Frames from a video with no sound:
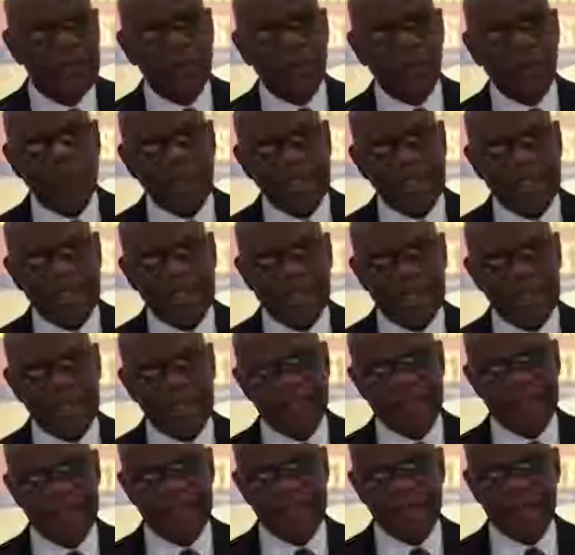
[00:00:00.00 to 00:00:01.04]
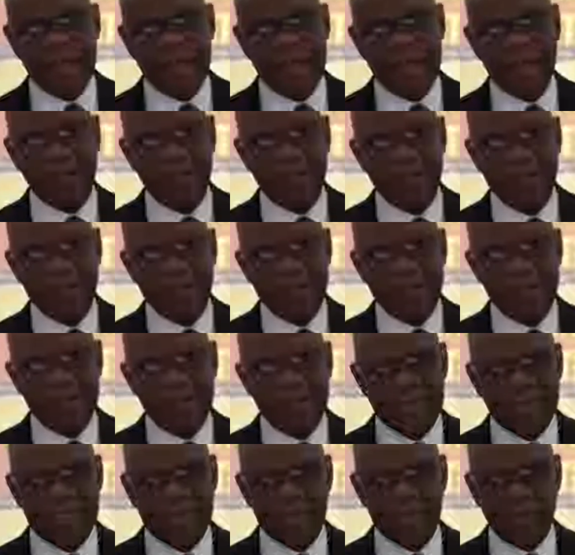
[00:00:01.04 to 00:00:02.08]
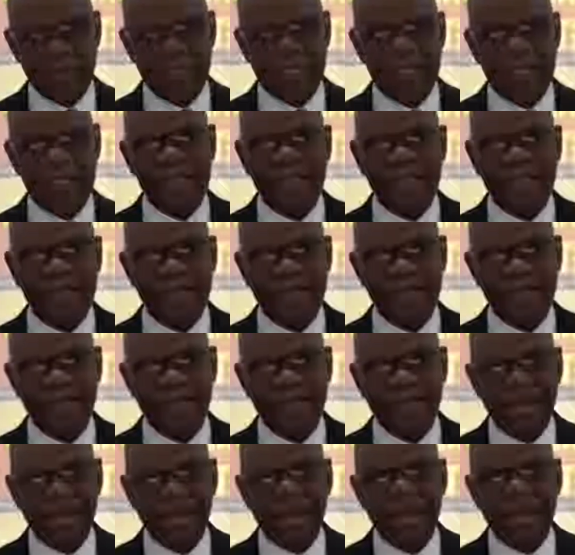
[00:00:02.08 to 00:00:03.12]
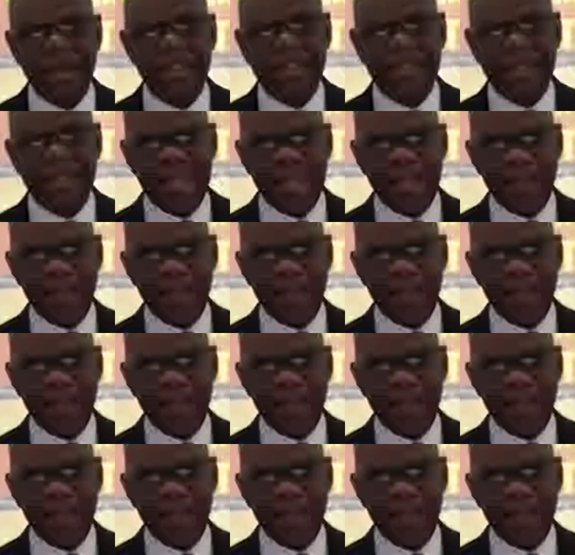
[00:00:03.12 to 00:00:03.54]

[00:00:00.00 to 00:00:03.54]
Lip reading: if you want to send us an email, it's pretty easy. It's